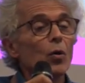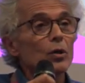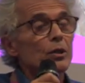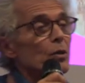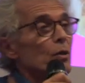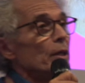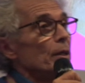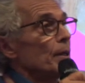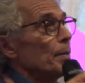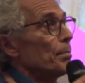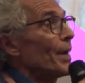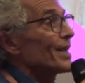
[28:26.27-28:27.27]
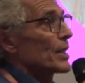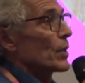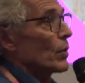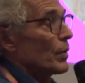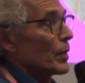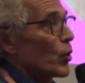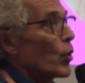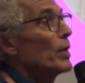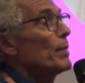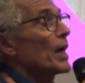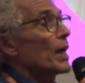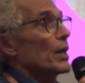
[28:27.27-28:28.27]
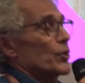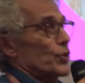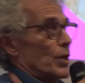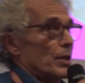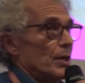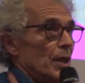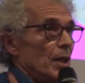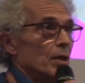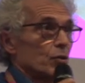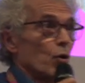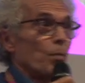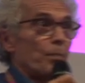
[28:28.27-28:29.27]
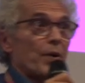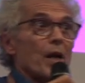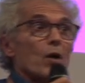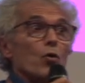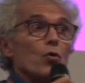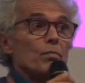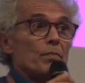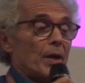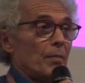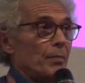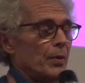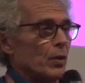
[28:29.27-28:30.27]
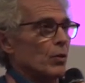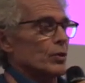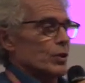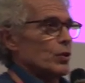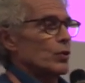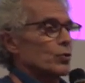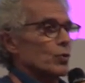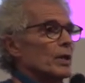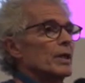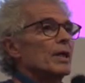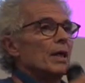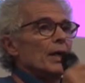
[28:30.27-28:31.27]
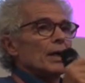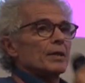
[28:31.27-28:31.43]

also in Mexico, Colima culture. So pre-Columbian, because usually